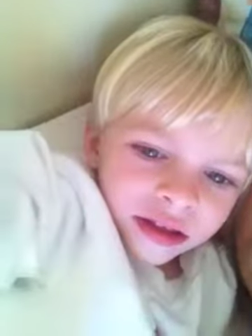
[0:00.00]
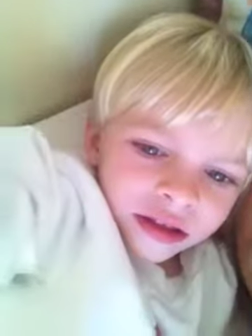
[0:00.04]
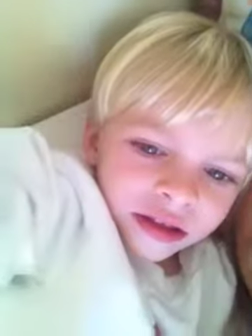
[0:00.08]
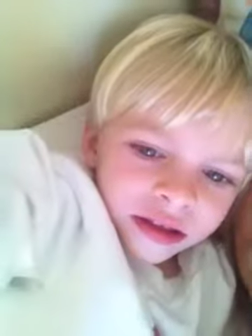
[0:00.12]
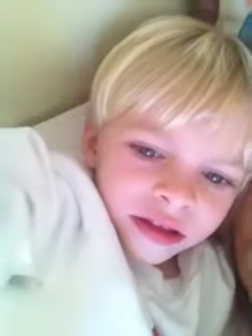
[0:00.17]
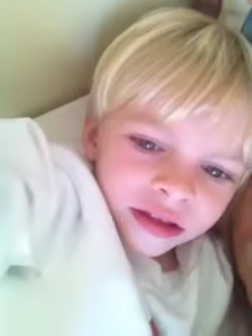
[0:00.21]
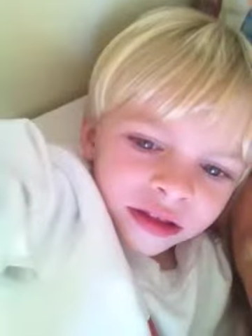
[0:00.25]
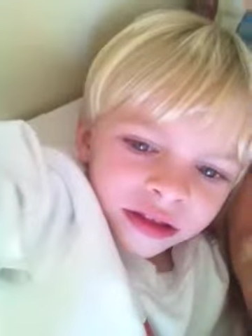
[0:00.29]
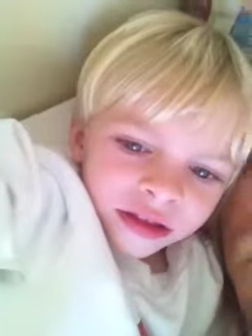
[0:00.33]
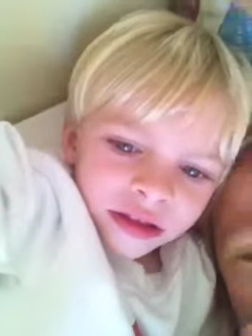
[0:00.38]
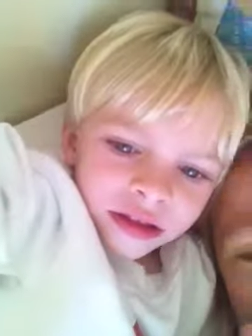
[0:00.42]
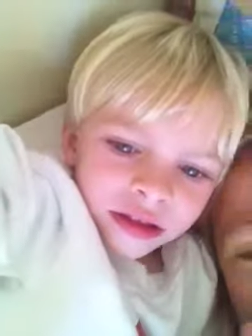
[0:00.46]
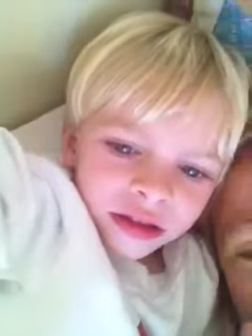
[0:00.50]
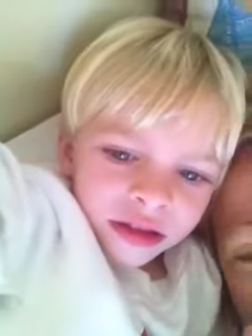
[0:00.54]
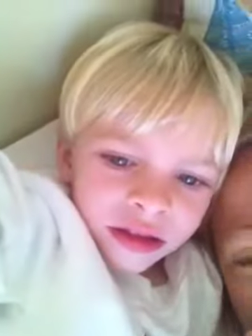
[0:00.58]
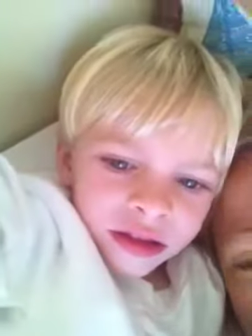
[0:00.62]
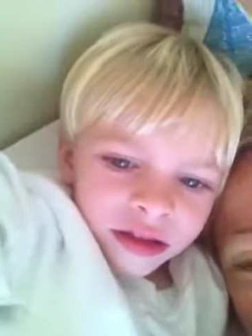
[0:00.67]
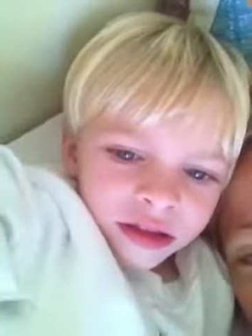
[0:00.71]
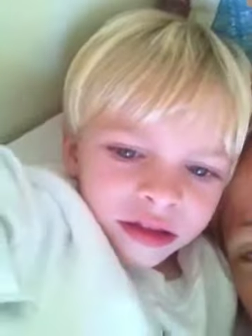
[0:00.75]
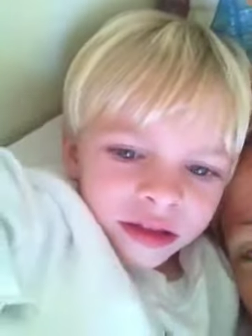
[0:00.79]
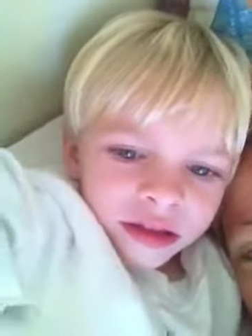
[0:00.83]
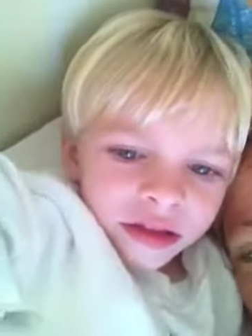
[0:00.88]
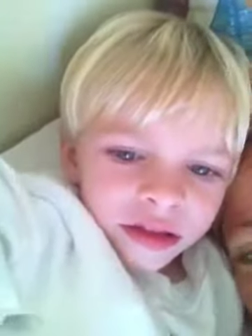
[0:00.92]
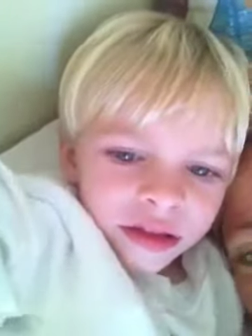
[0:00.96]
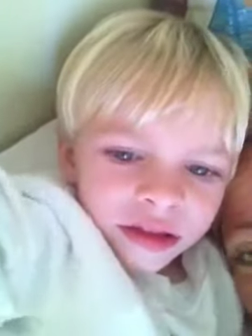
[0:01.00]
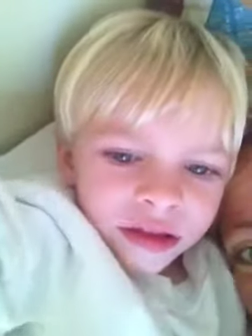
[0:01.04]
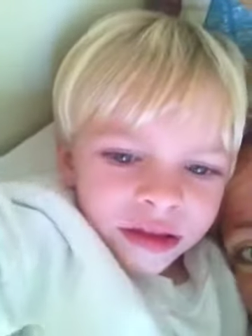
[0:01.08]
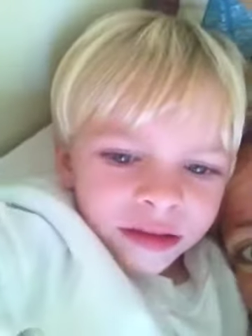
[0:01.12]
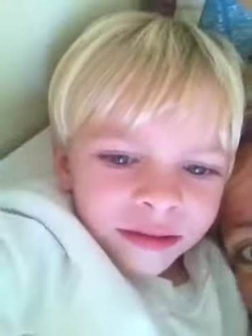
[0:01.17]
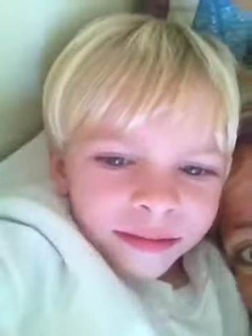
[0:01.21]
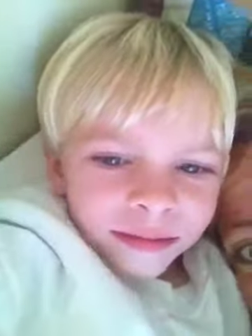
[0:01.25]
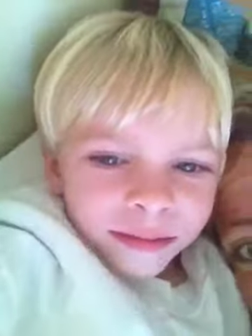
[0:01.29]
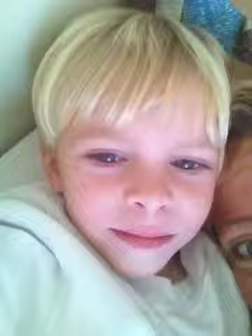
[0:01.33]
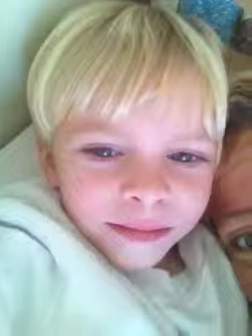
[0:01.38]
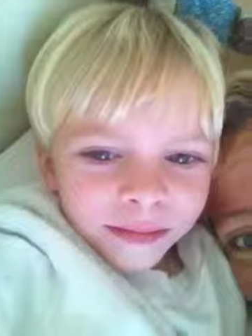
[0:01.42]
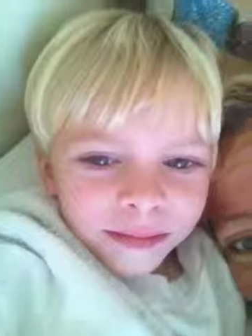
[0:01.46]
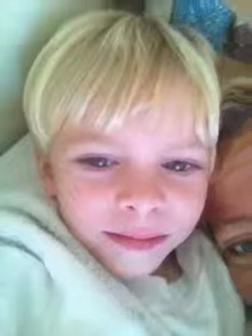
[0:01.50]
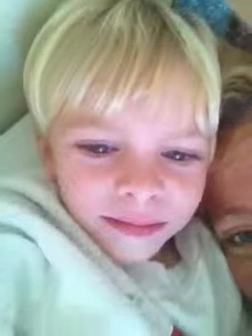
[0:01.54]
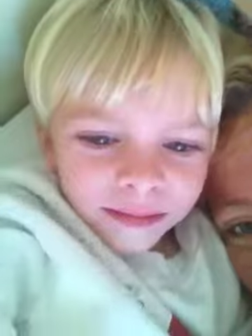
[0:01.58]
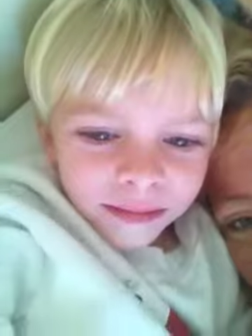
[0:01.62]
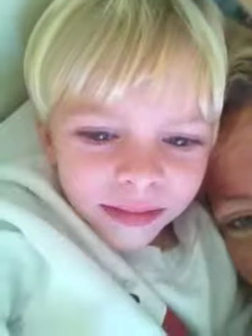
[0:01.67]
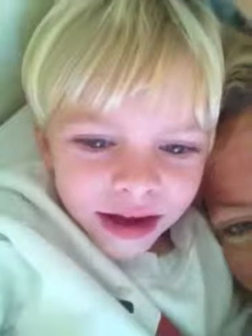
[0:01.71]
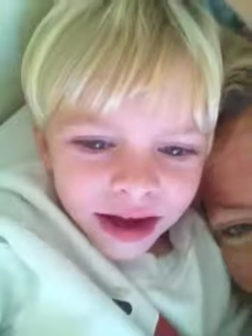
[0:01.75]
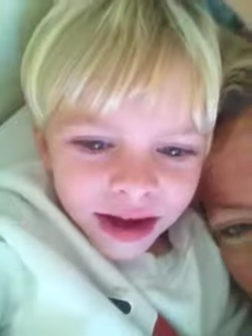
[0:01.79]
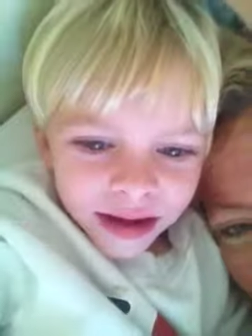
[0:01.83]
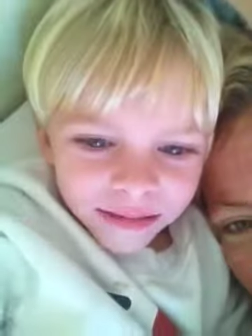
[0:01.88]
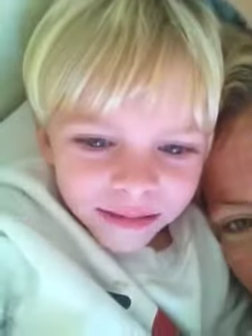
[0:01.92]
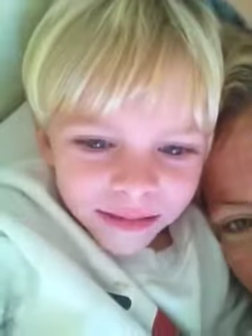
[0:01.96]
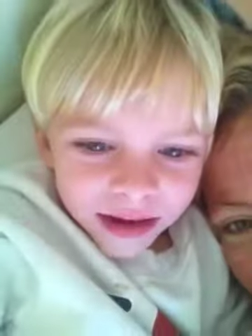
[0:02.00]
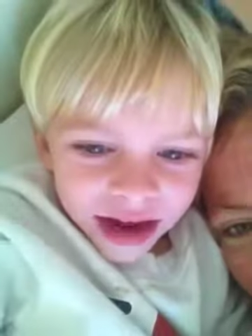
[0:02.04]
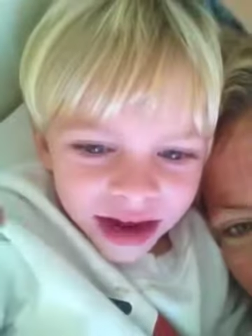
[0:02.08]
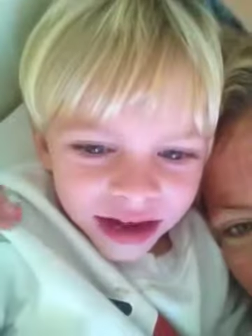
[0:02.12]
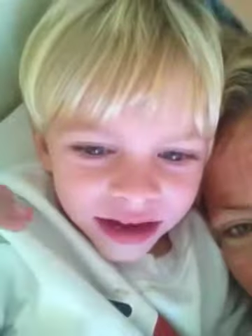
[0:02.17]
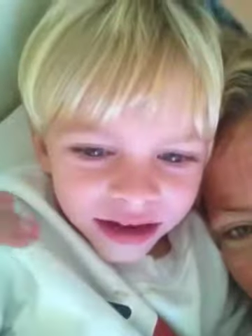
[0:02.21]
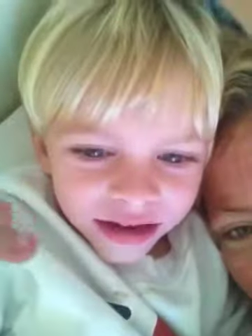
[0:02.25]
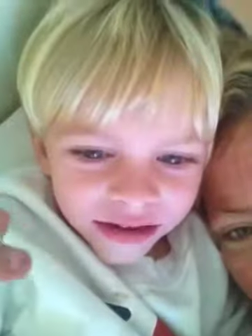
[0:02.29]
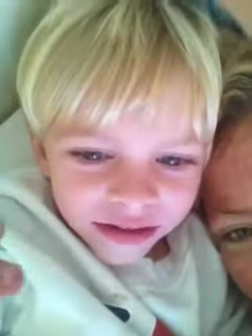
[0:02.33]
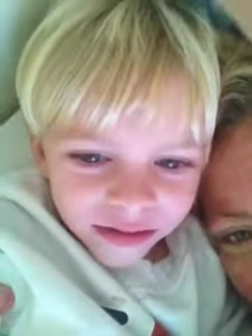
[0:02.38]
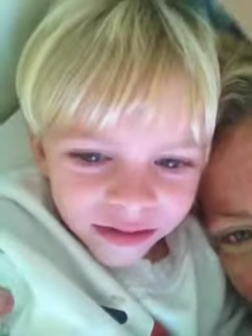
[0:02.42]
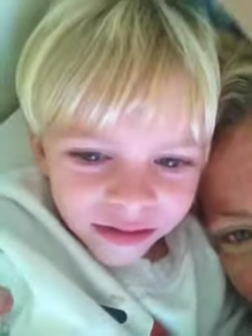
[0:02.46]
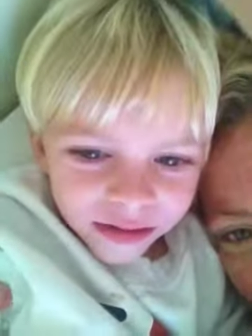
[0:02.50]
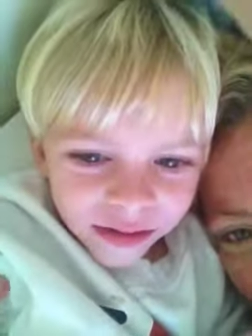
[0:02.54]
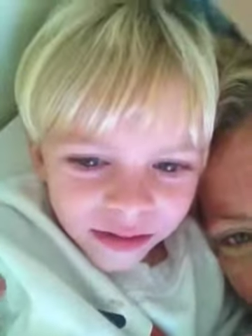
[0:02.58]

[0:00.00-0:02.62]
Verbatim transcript: Bye. Say bye, Michael. Bye, Michael.